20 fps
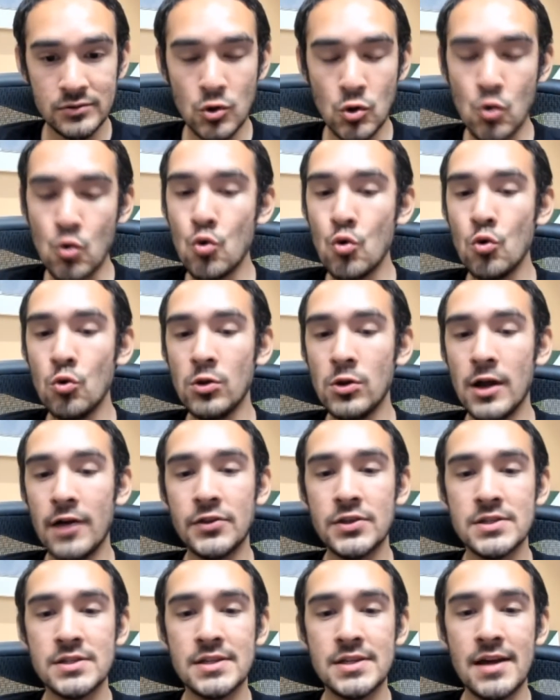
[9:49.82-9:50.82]
Ooh,
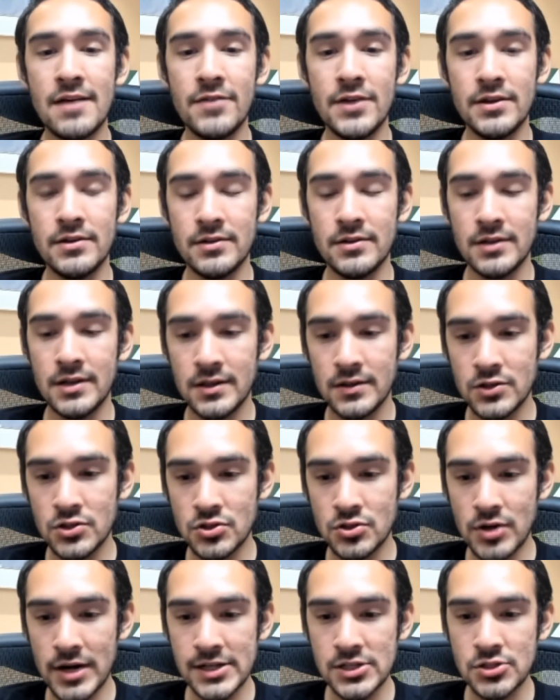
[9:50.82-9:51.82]
left a 7.
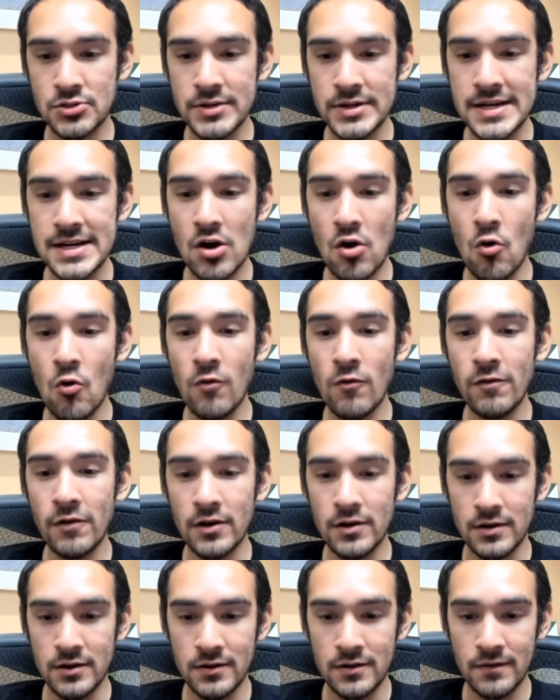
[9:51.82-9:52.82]
Strike streak
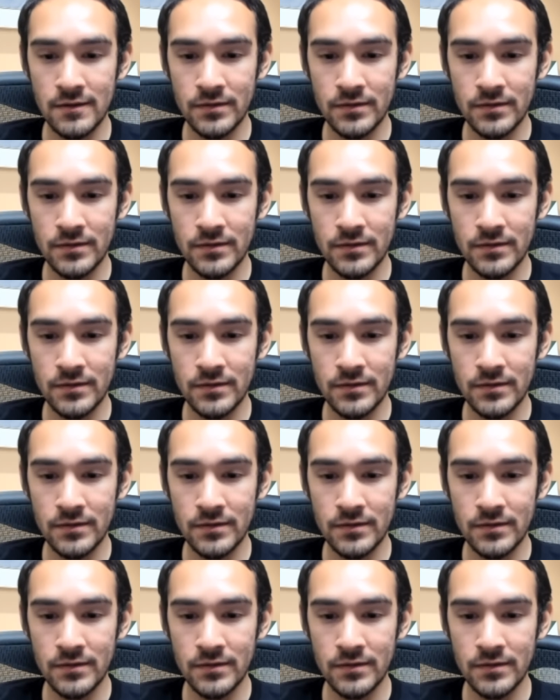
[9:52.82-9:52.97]
over.